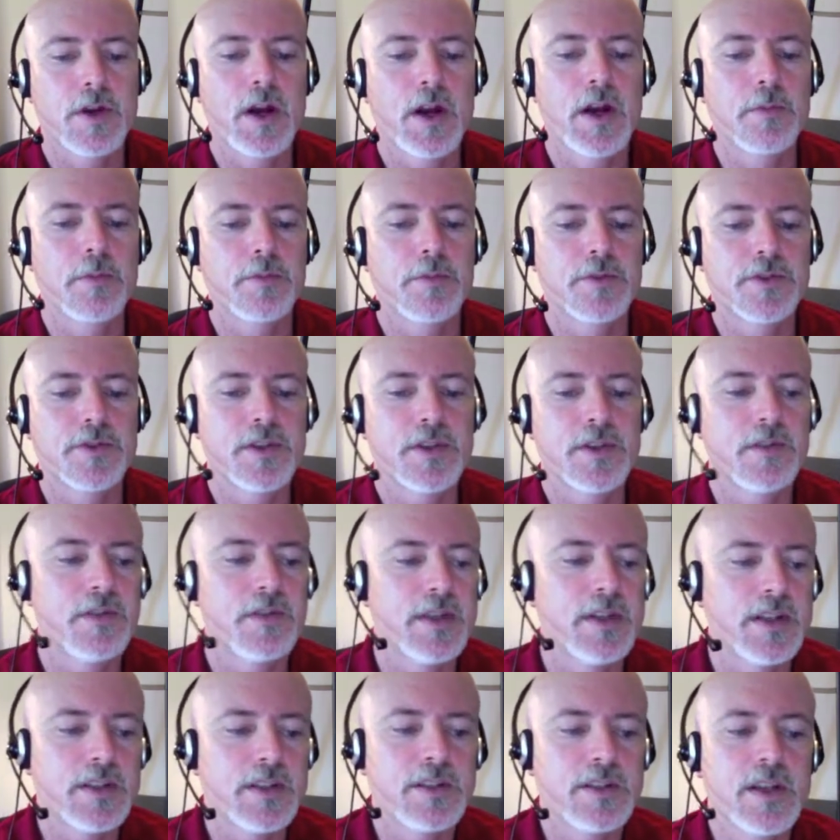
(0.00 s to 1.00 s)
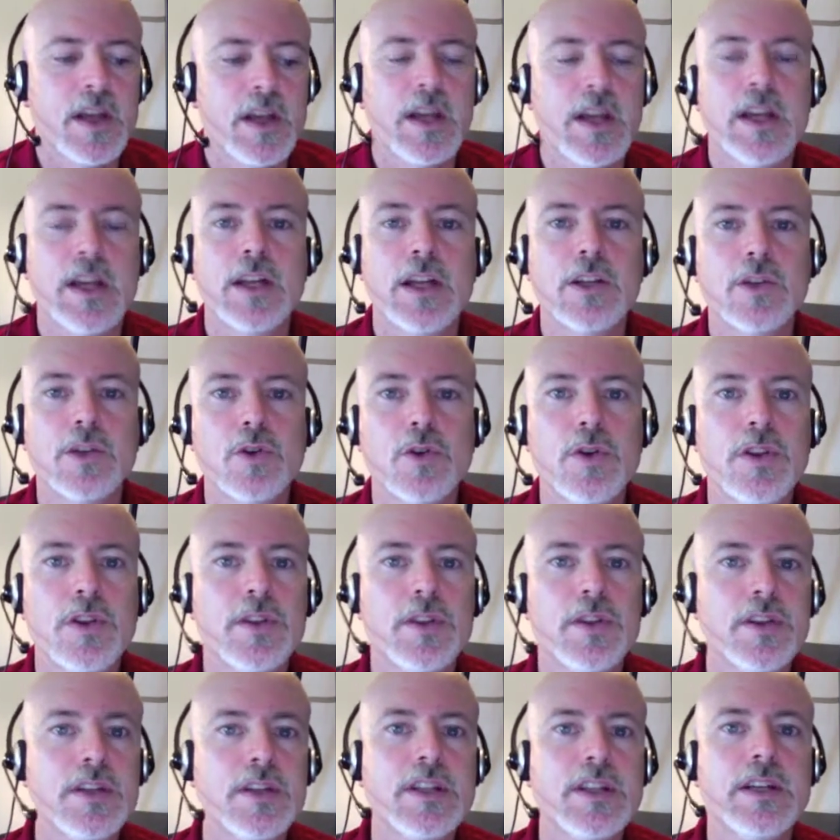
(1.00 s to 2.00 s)
perceived needs, including
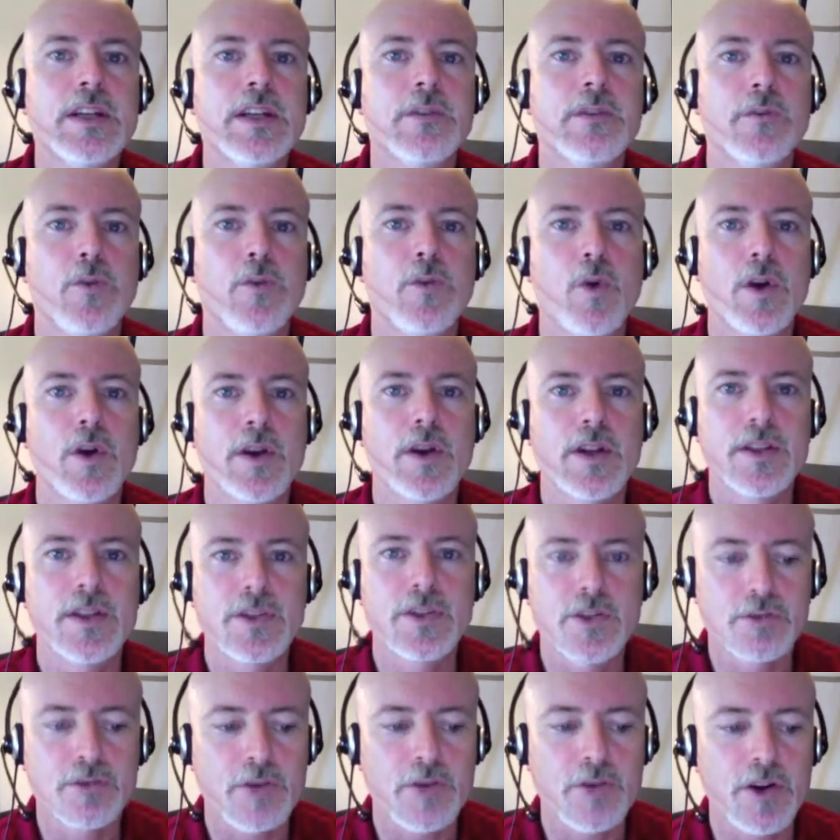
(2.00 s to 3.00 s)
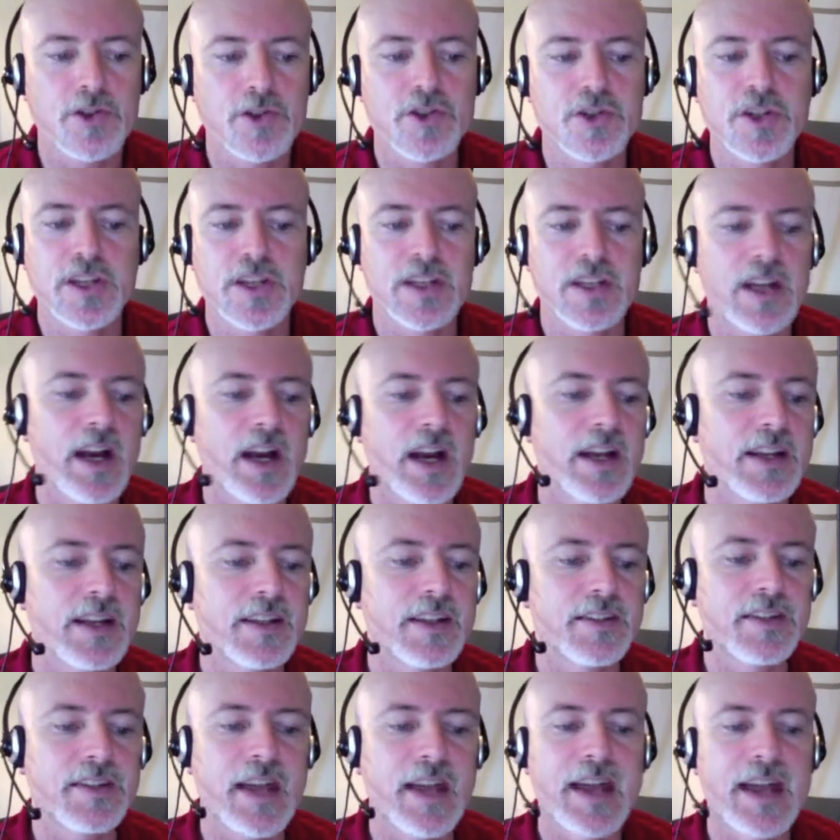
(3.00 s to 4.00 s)
the need for instruction and
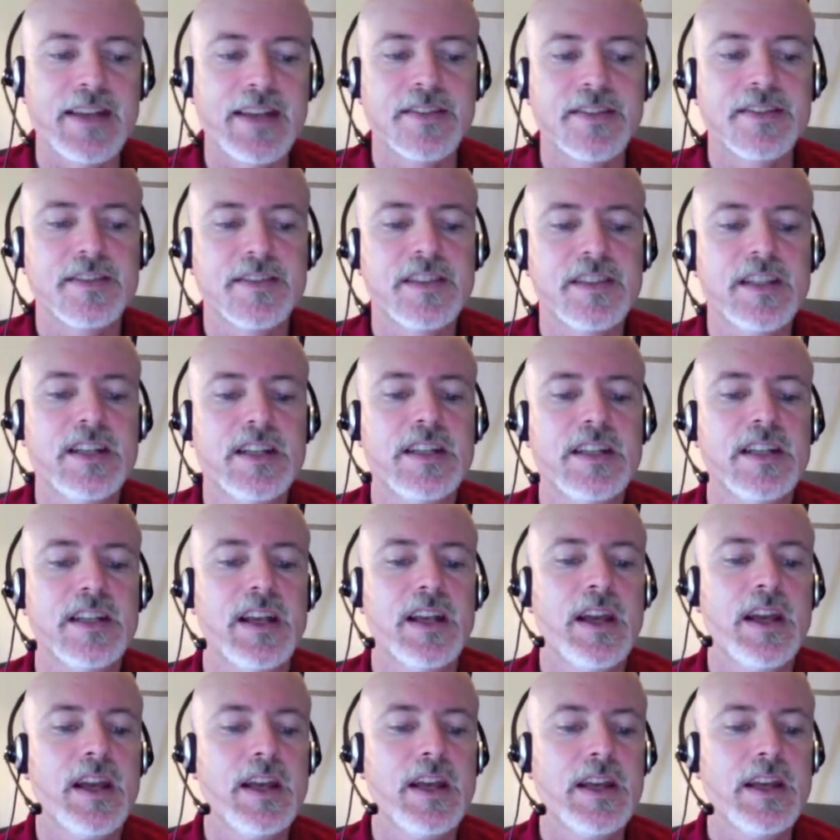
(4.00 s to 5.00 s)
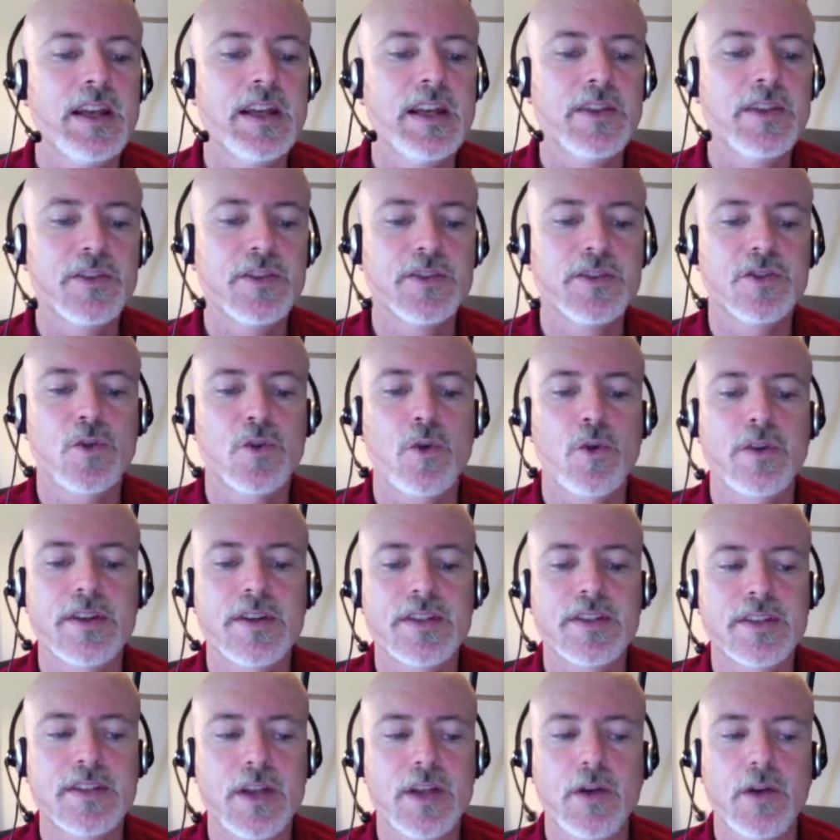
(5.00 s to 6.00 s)
guidance as seen in the story
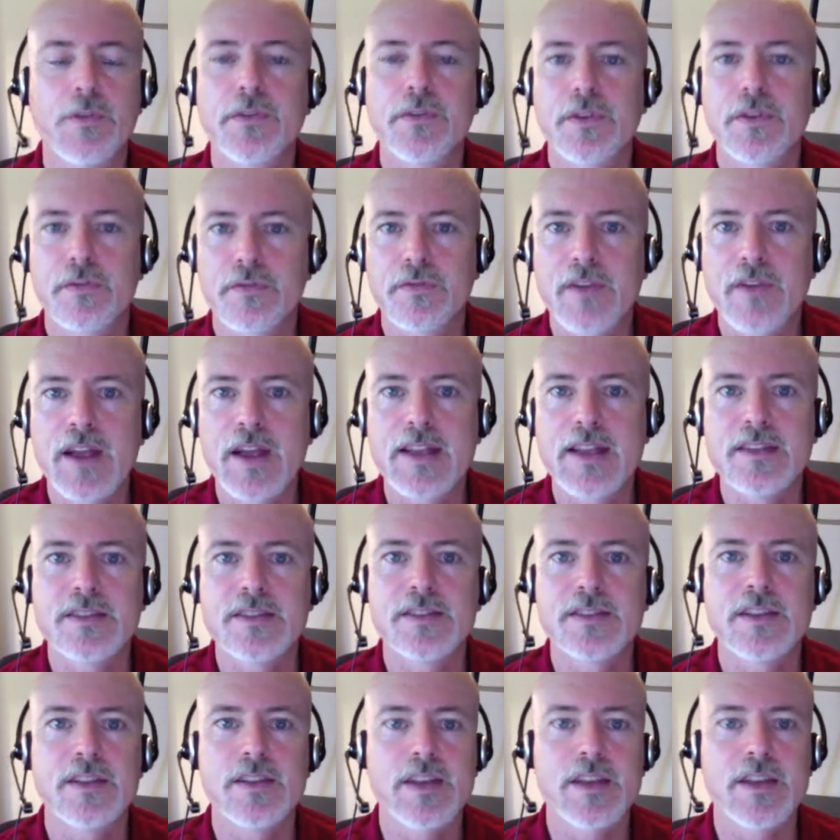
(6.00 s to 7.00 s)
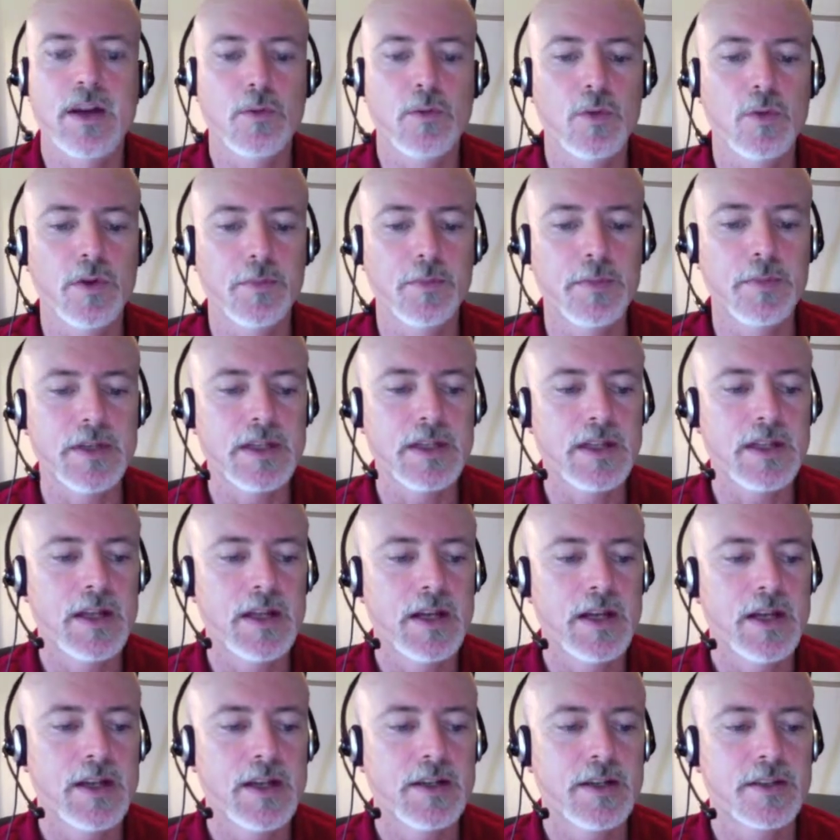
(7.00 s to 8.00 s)
Self-Defense that we'll be
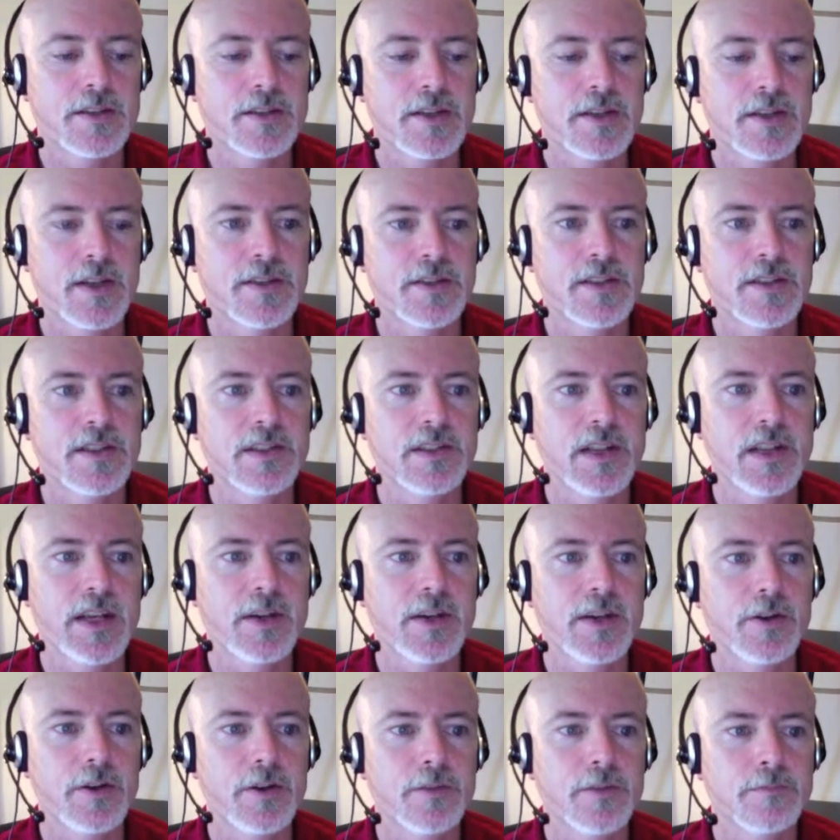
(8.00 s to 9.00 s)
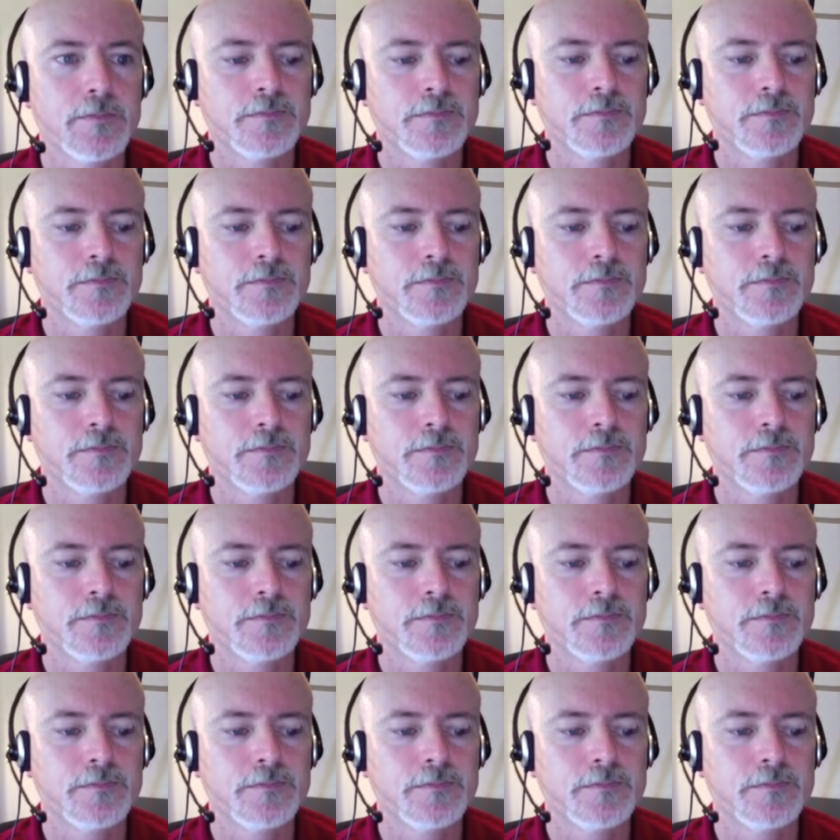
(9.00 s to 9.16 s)
discussing later.